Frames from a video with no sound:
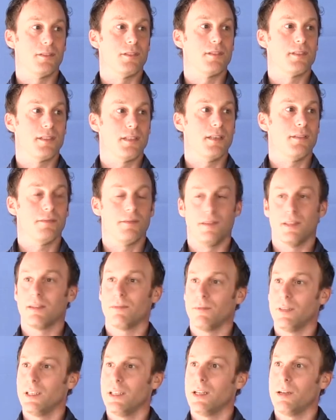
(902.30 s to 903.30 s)
to see if it
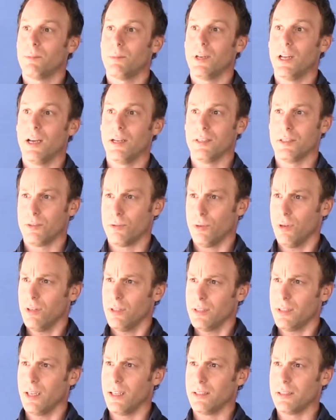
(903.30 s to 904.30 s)
really applies to
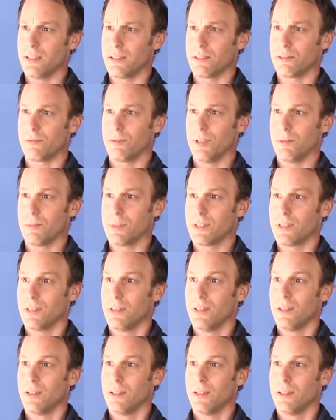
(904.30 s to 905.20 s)
all data streams.